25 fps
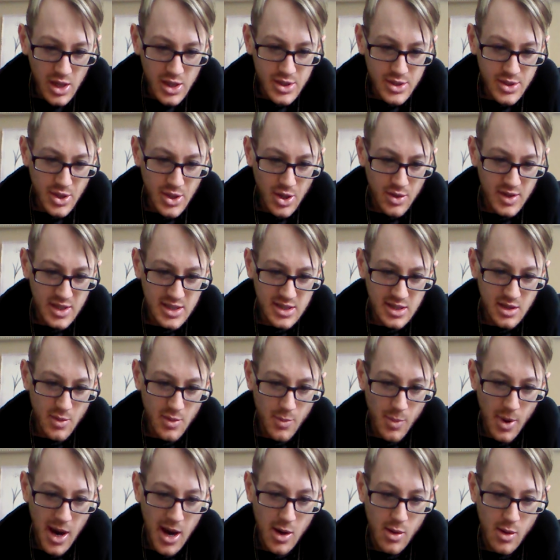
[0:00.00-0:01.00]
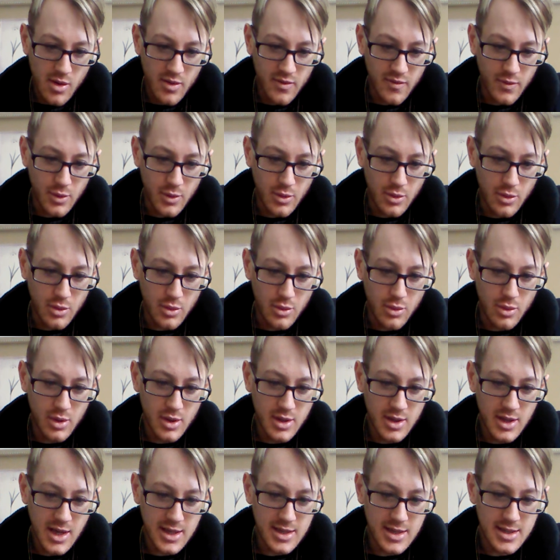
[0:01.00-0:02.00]
So this is a powerful
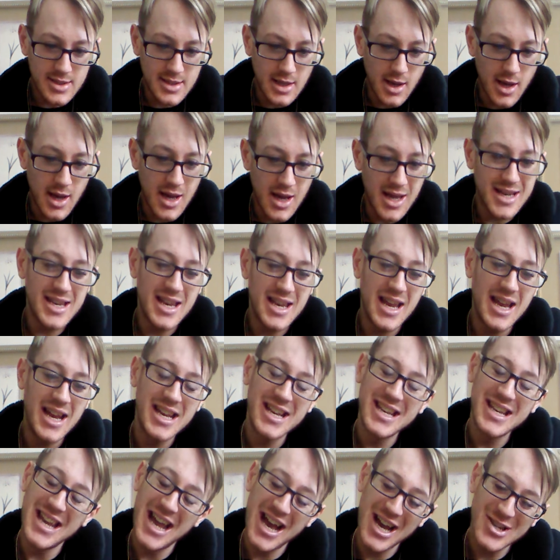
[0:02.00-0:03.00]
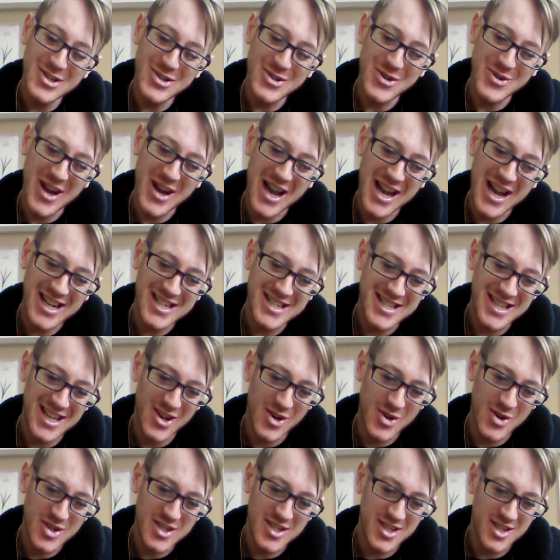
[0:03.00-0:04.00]
natural
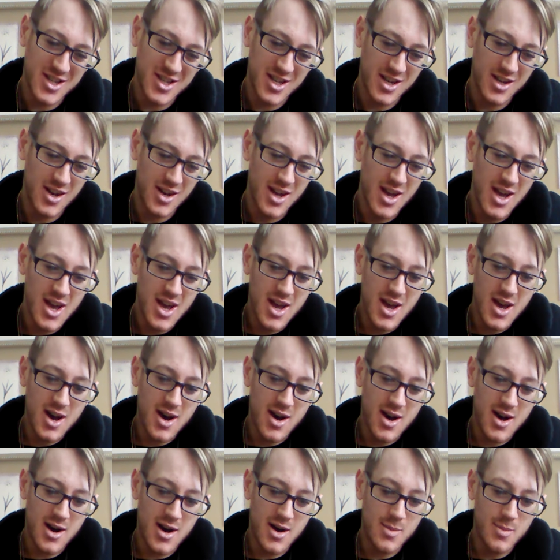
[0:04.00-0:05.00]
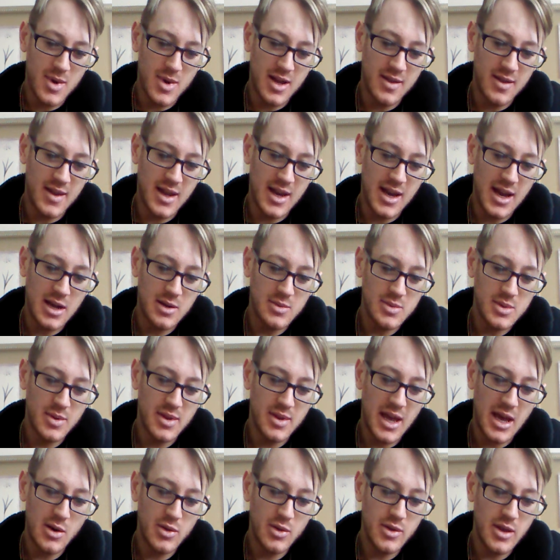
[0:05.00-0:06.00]
antioxidant, and it helps
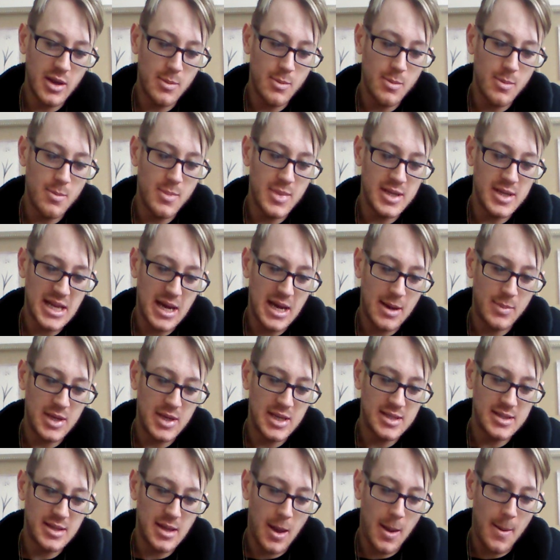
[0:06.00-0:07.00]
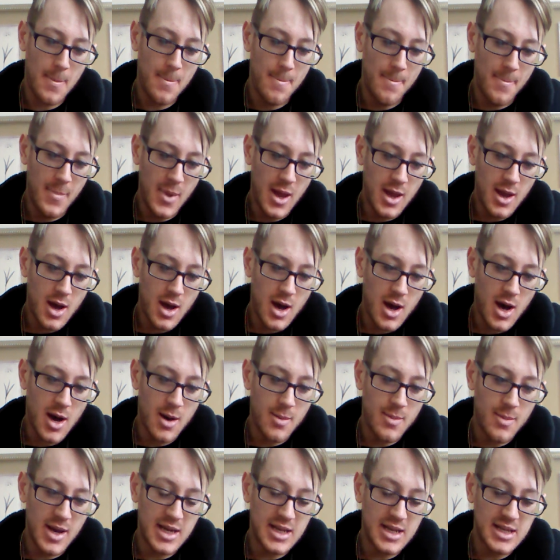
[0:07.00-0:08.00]
with a healthy metabolism.
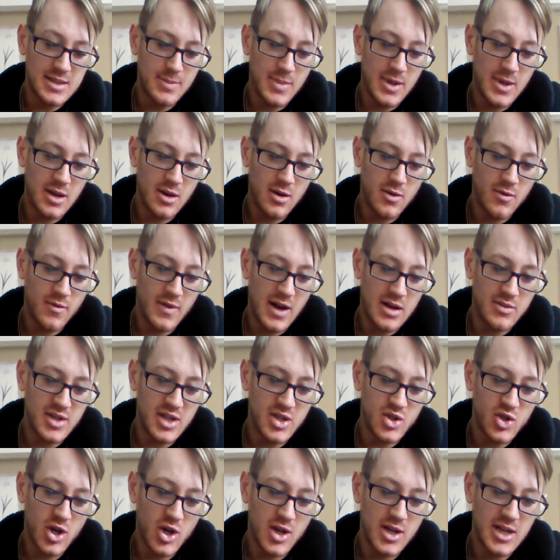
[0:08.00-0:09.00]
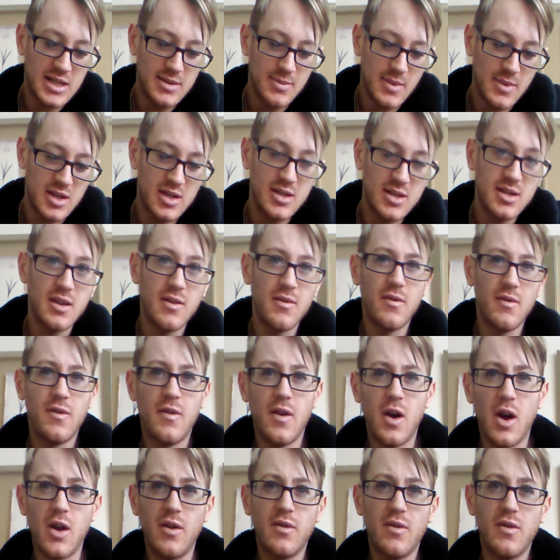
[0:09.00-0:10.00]
And it's been around in Chinese medicine
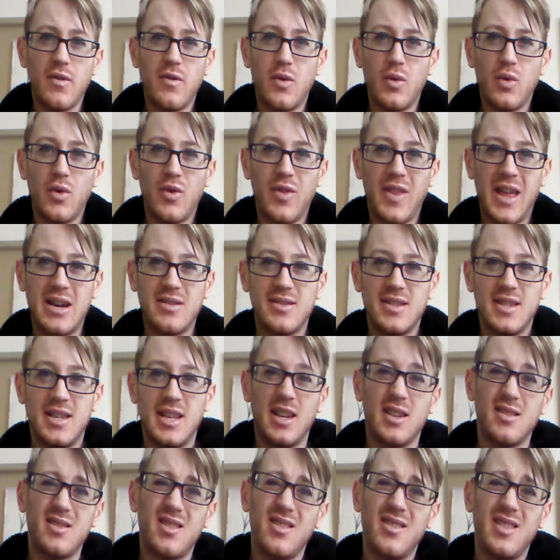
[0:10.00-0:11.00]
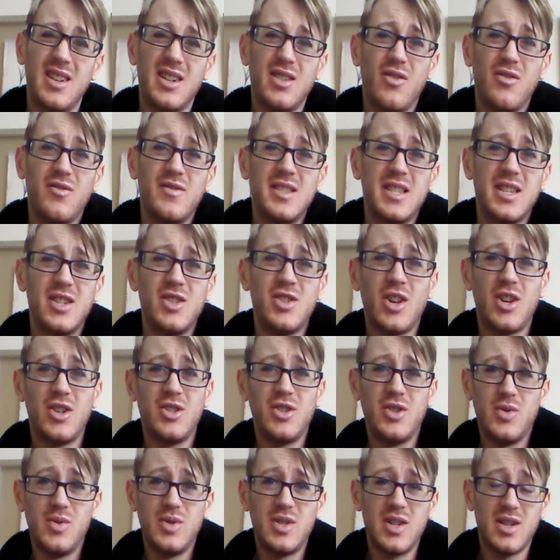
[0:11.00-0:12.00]
for over 4,000 years. So that obviously
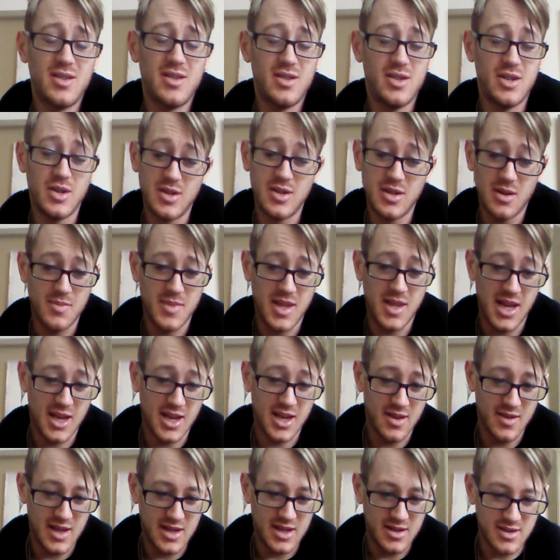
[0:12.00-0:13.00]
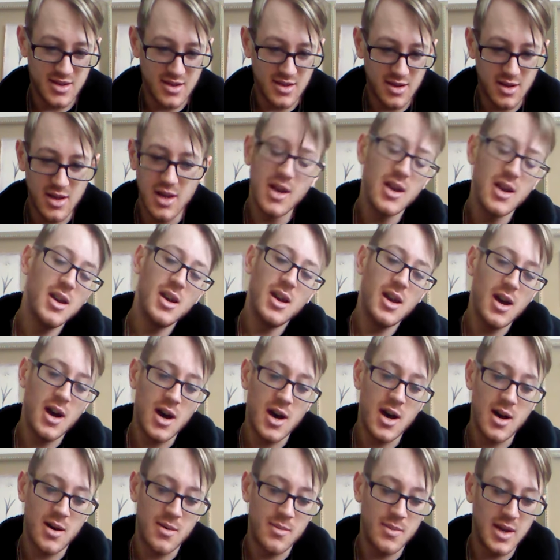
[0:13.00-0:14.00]
shows you it does do something, and that's
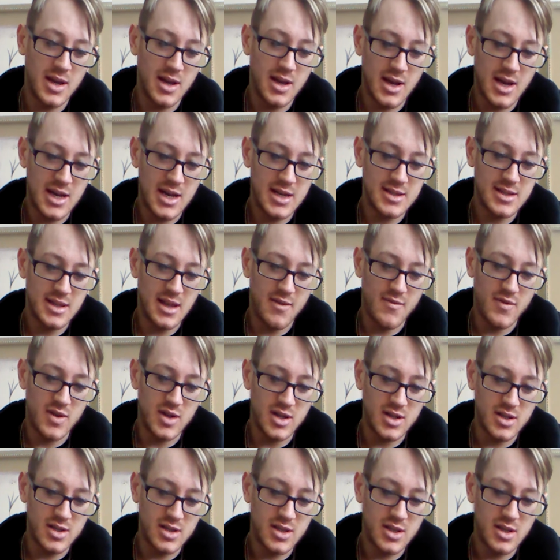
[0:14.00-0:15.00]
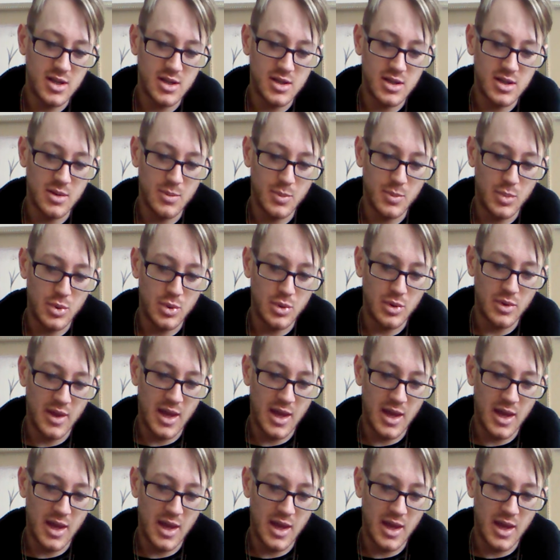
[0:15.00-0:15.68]
it has evidence to support